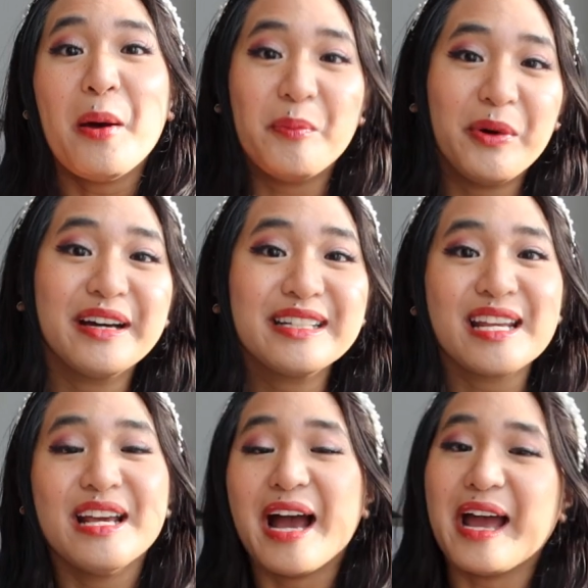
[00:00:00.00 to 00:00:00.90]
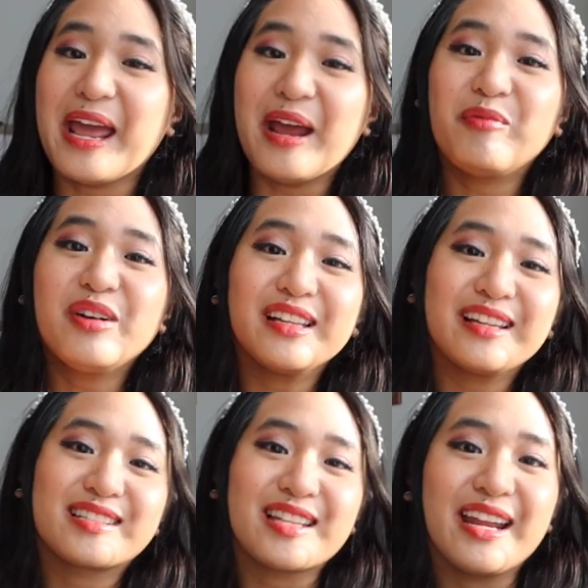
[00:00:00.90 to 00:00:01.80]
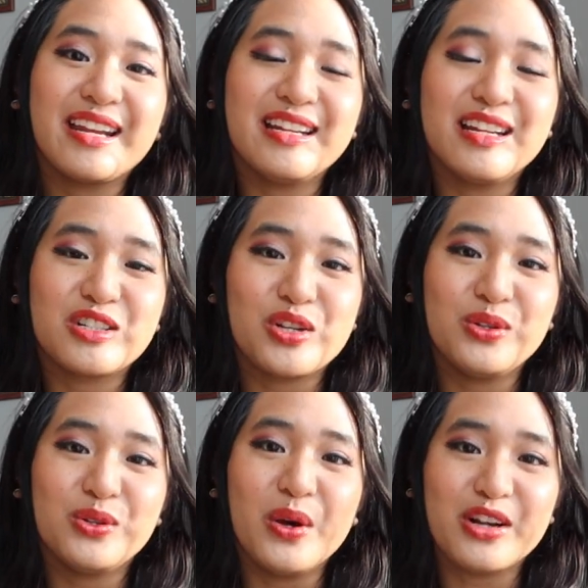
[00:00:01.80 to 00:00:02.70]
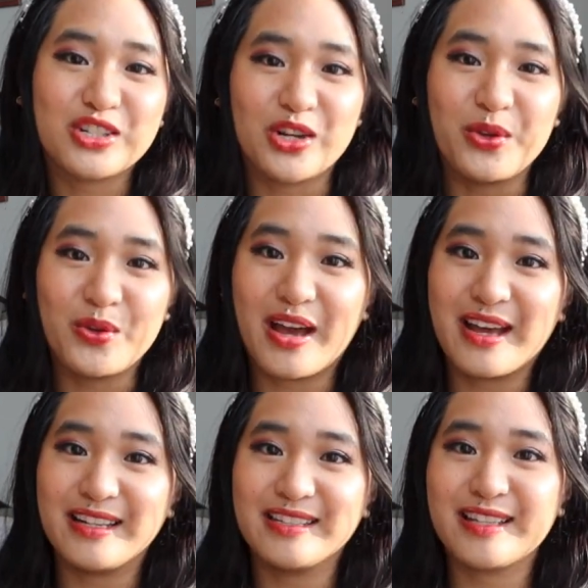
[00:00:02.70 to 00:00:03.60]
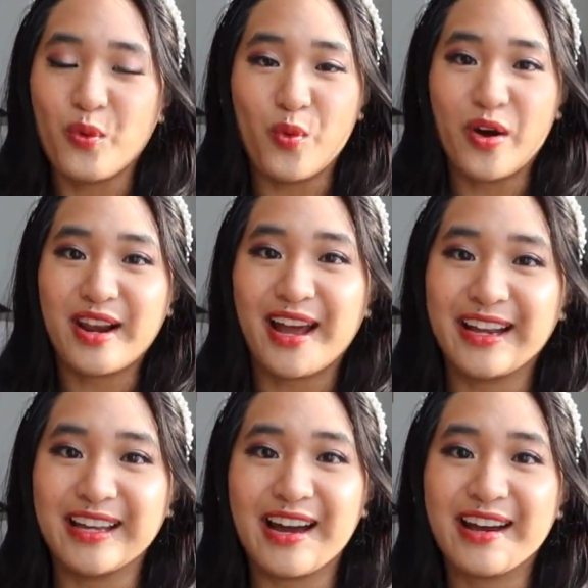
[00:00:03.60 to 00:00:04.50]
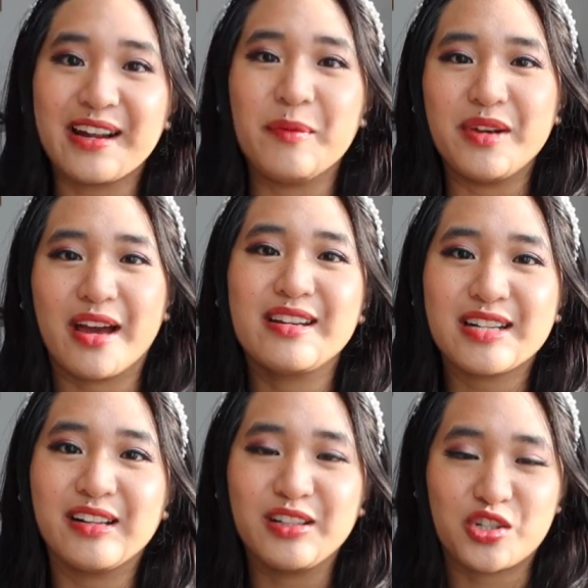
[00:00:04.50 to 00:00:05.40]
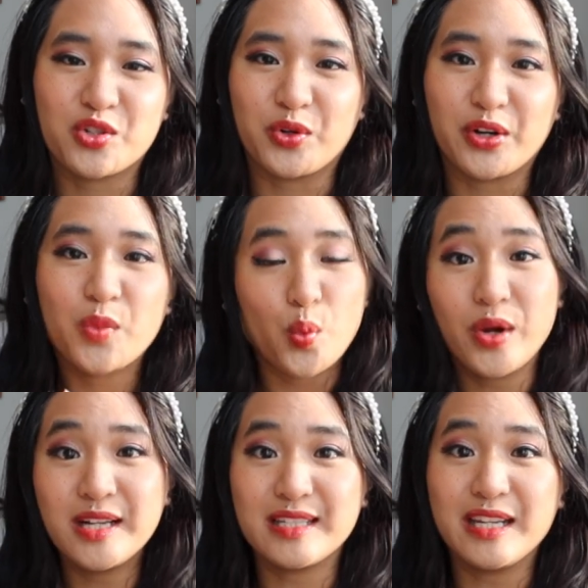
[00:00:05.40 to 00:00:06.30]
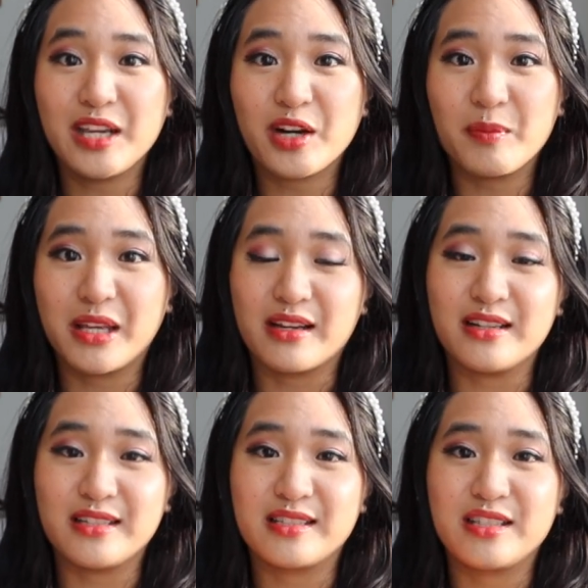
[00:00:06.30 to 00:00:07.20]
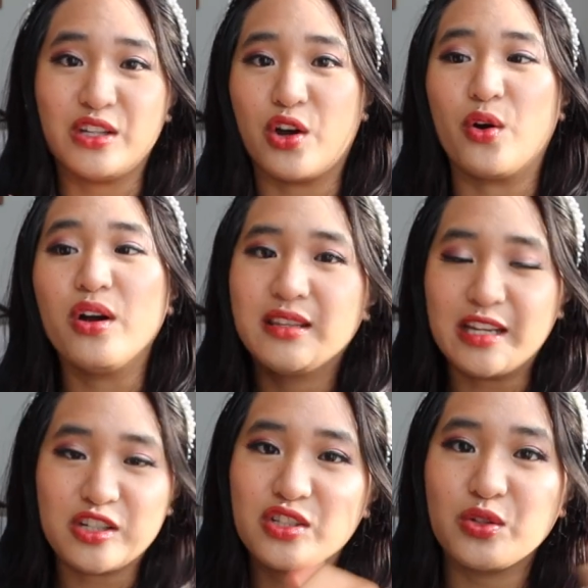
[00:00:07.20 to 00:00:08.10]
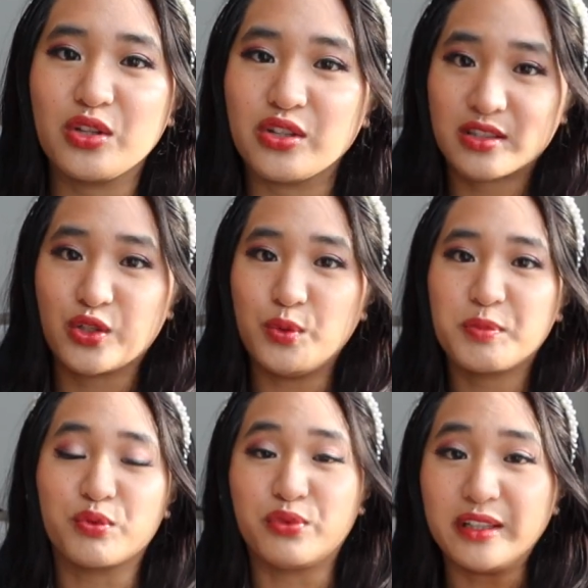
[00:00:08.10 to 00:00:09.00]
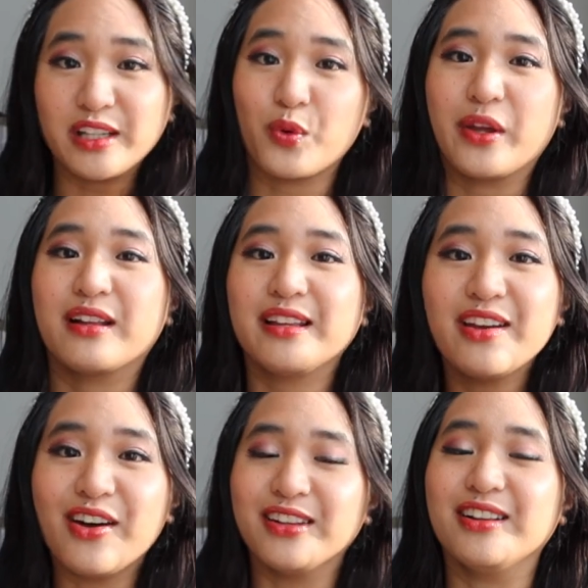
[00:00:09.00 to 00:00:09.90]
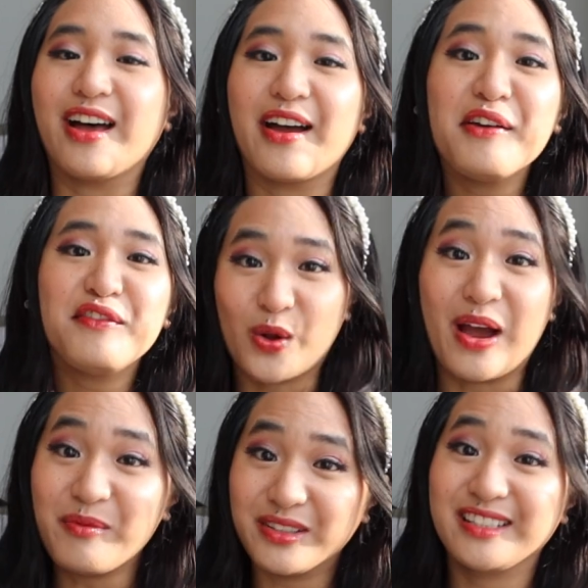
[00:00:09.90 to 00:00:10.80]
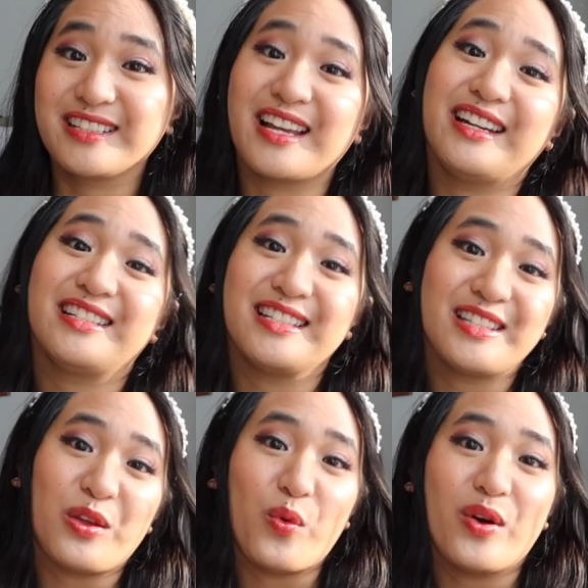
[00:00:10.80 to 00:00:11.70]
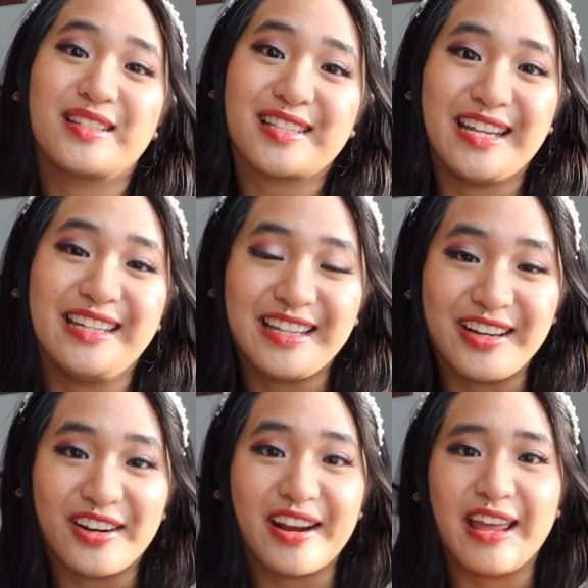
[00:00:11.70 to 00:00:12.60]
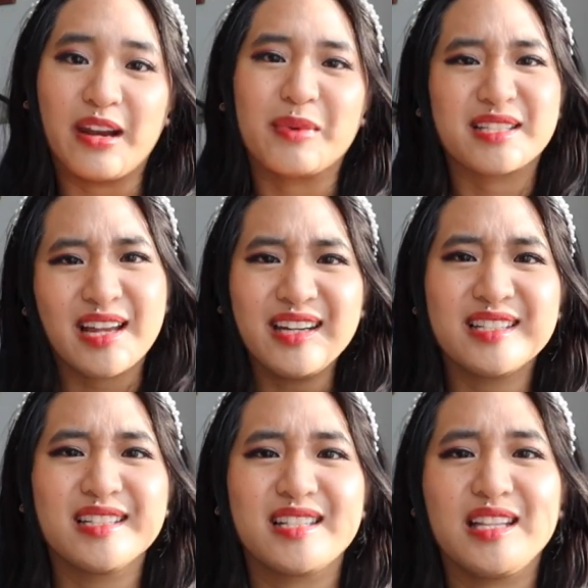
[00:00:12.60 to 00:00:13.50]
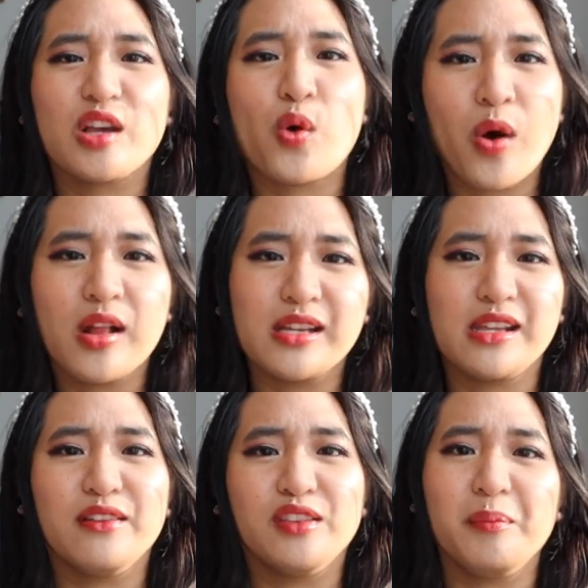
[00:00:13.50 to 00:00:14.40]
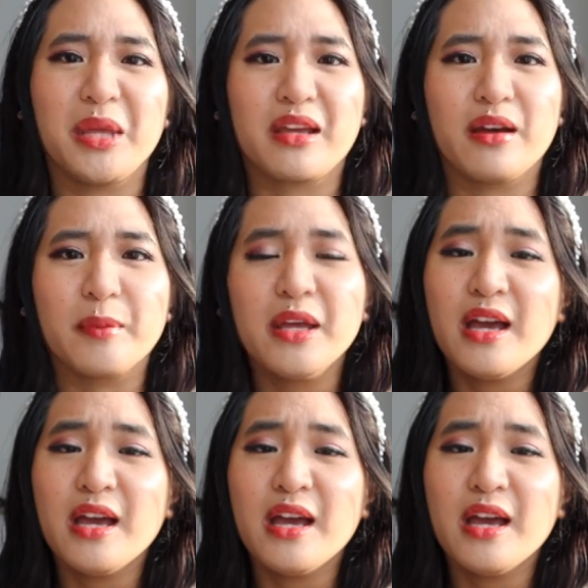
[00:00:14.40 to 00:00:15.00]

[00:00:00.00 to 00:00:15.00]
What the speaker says: but I am really excited to show you guys what I got. I'm not entirely sure what is in here because, you know, they just do the scoops really quickly on the live, so I'm really excited to see what's in here, and I'm excited to see the quality of the makeup.